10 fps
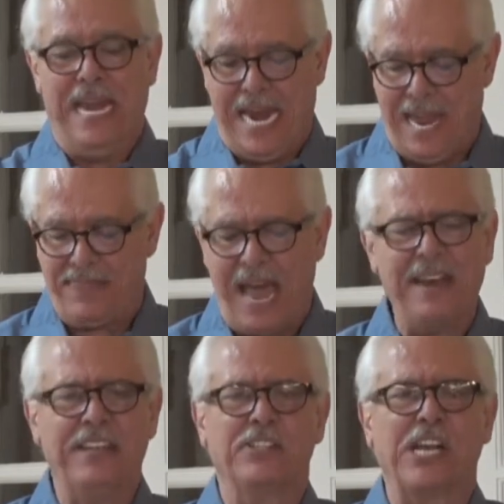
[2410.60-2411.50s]
And
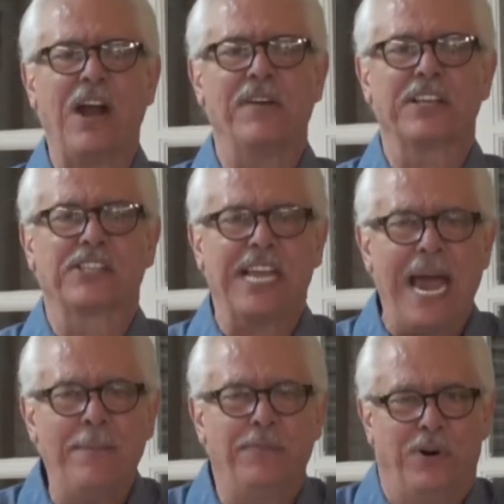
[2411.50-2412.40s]
that is our
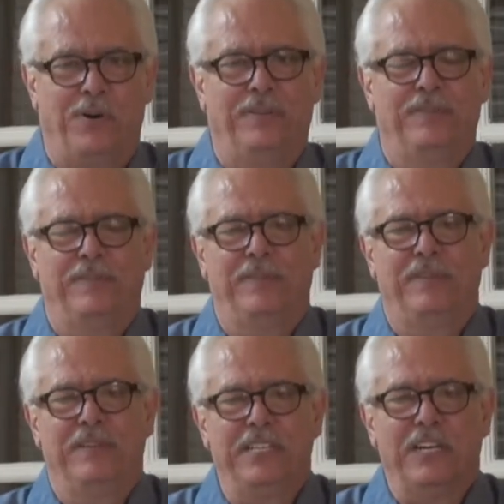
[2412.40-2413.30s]
example,
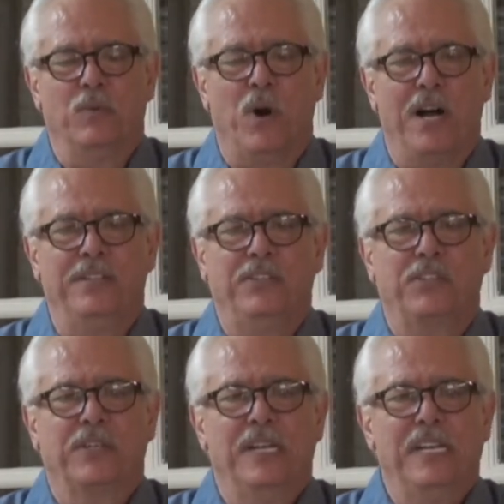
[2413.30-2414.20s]
dear
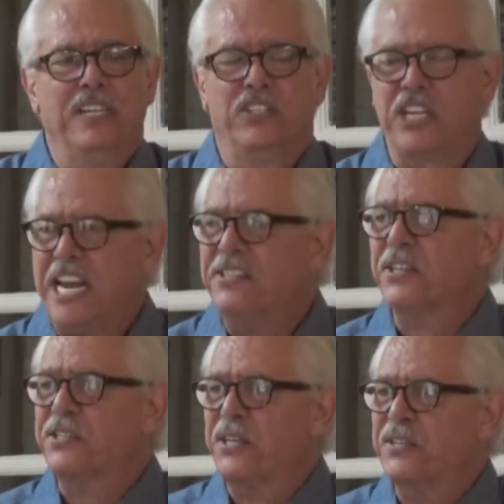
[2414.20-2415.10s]
ones.
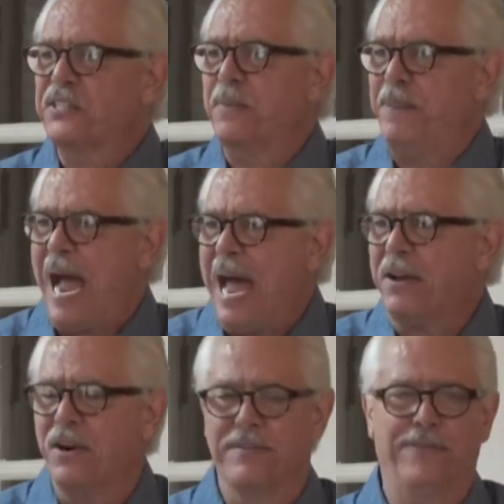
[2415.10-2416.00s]
Jesus is the
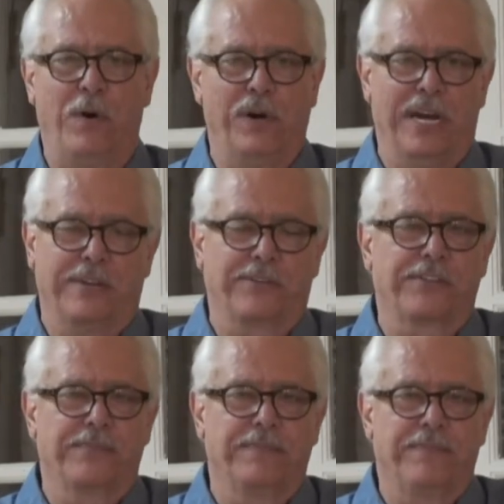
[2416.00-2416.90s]
pattern for
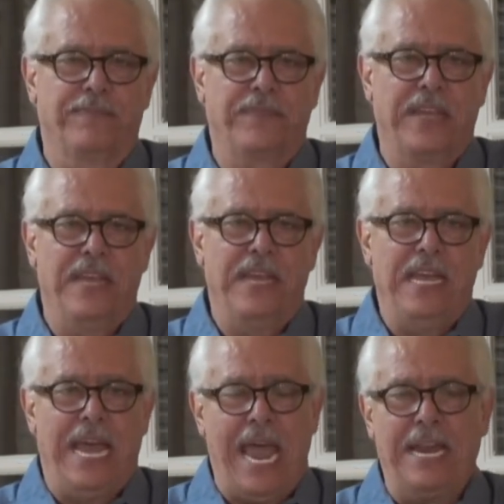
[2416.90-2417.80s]
us.
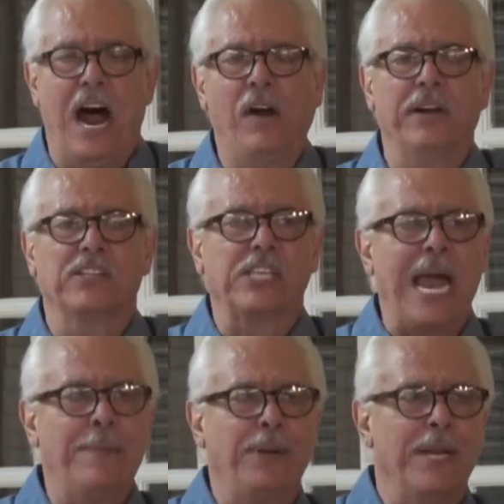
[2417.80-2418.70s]
And our
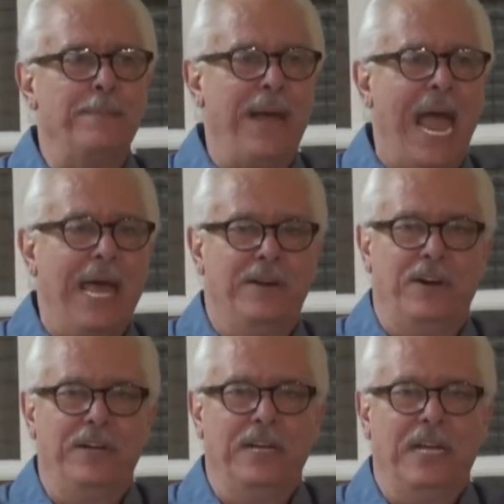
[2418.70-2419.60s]
example and
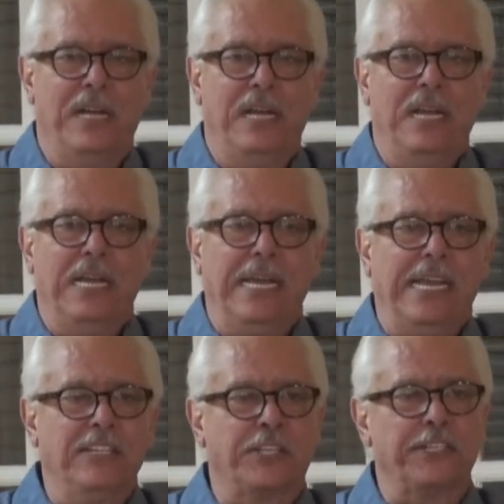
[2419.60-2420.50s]
pattern
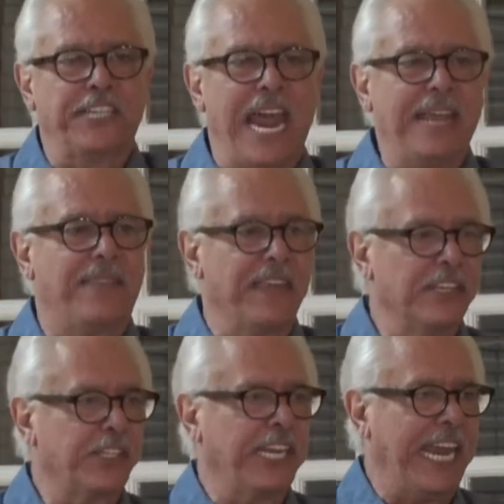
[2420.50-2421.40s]
is to take
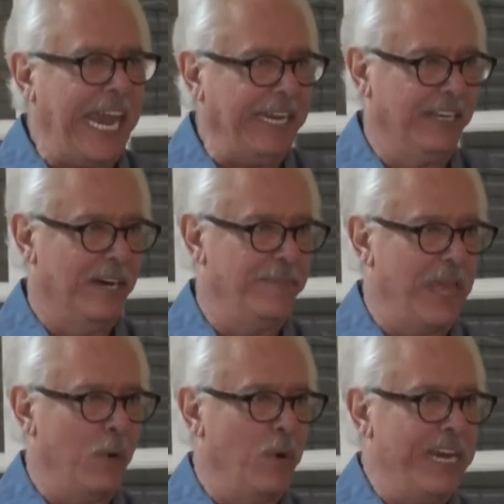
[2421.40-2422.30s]
this kingdom
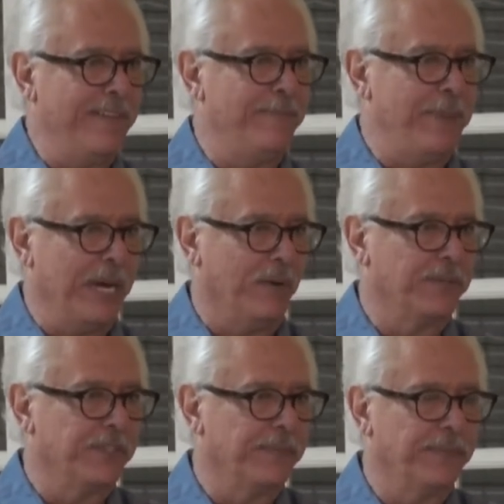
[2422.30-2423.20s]
that we have built